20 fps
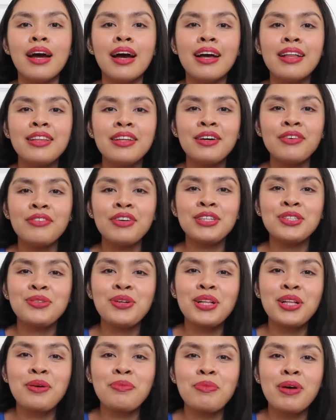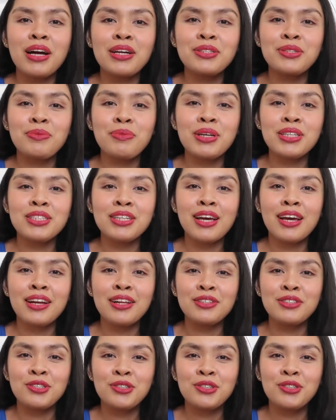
Hi lovies, welcome back to my channel.